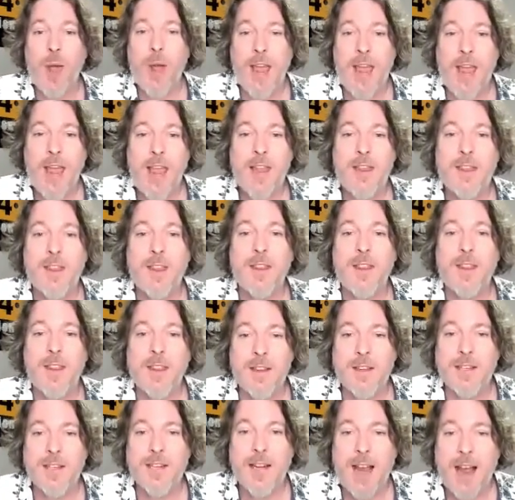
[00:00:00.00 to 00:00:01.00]
the way that
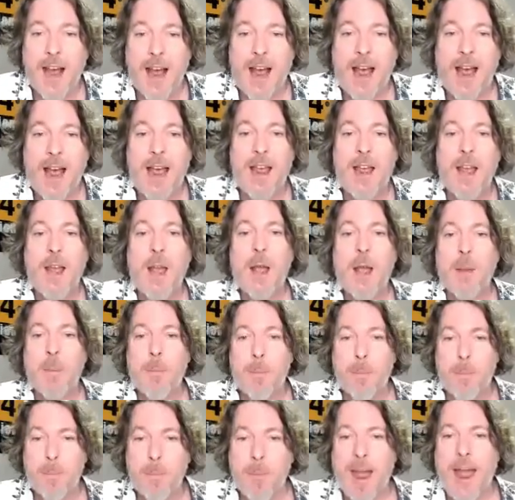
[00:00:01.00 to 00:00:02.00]
this guy
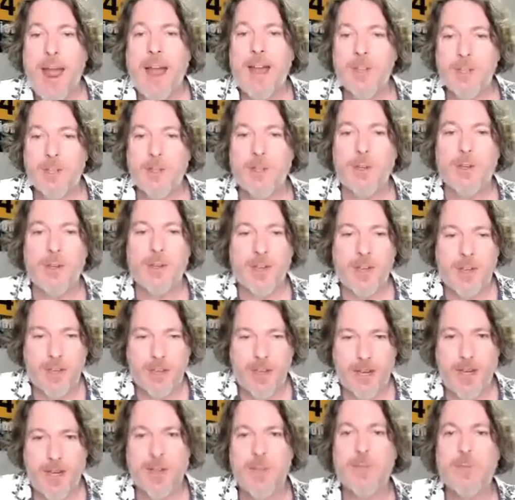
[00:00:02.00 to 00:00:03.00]
mastered
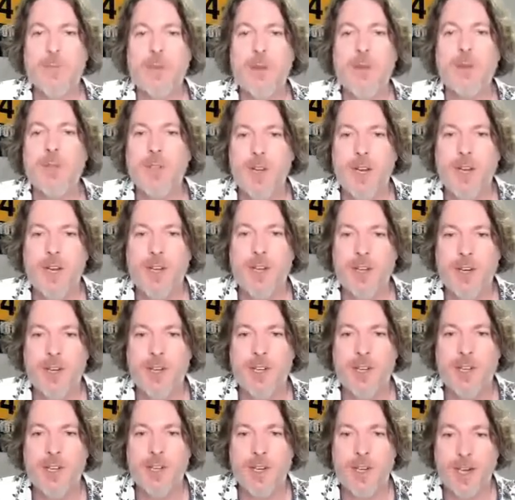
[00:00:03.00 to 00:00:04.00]
his
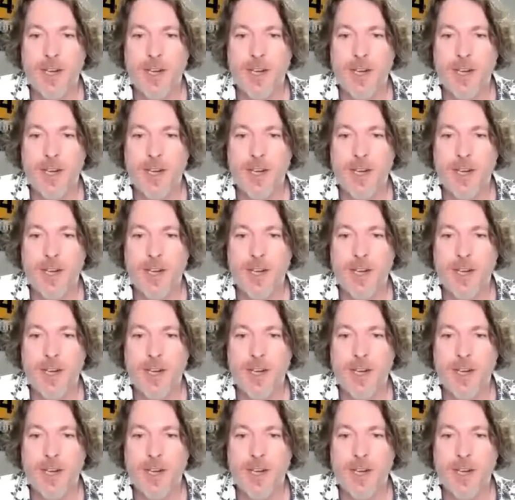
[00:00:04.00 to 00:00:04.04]
musicians,